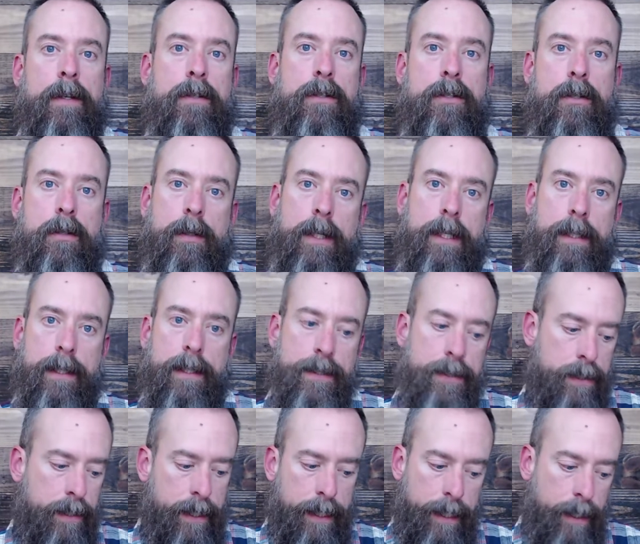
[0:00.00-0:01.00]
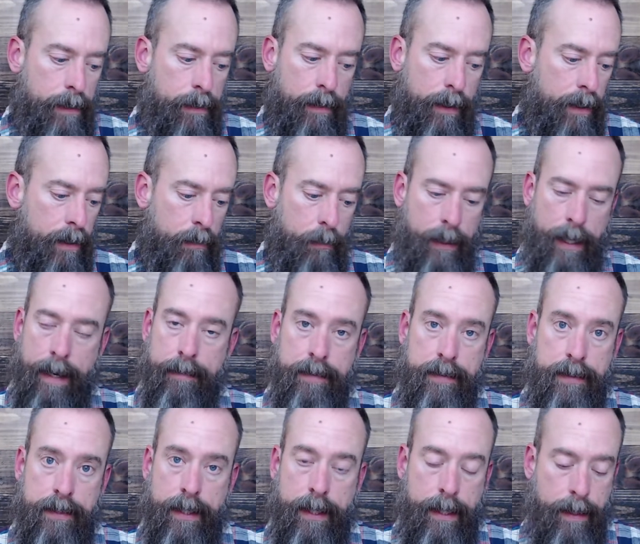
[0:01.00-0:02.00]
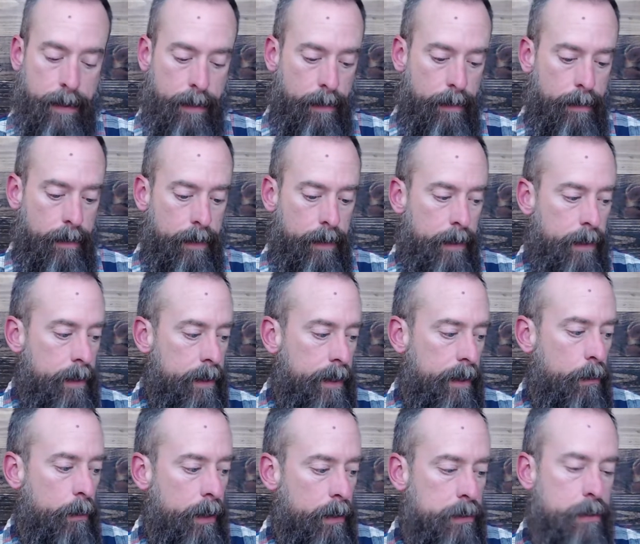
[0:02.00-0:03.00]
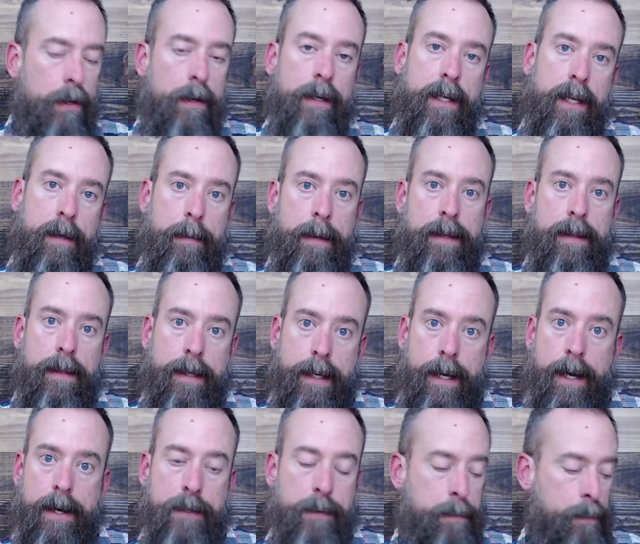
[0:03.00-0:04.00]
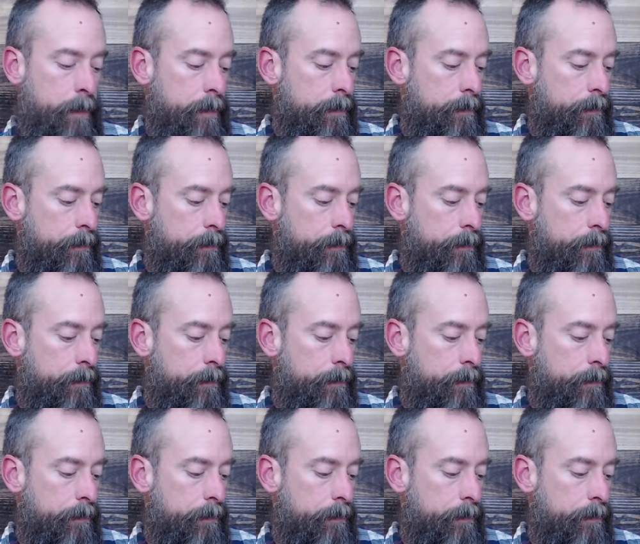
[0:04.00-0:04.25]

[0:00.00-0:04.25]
to listen to anything that we have to say here. Now, we are talking about the gospel,